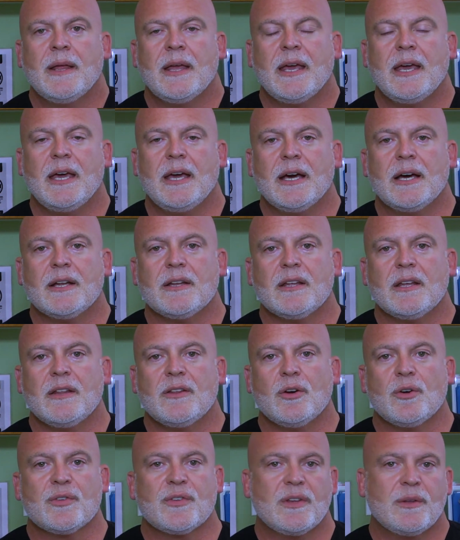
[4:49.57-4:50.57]
And in
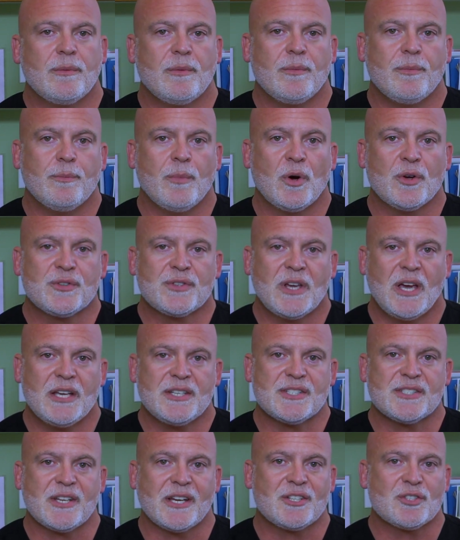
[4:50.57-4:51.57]
most
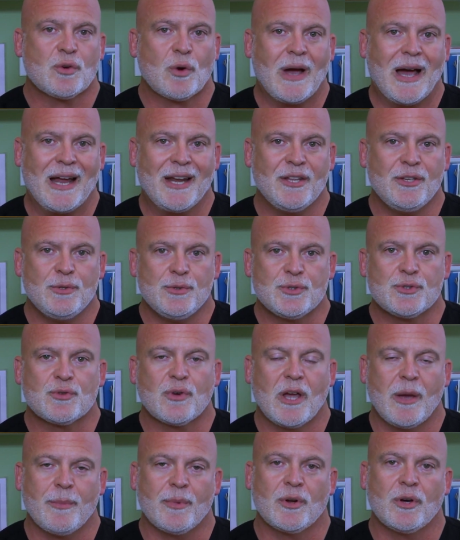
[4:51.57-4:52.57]
cases, I try to use
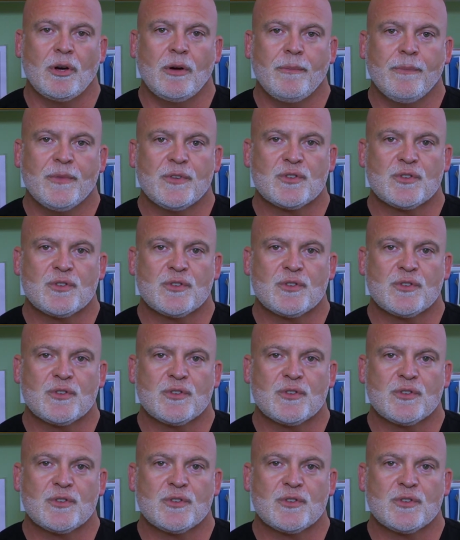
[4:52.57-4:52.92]
Tramadol.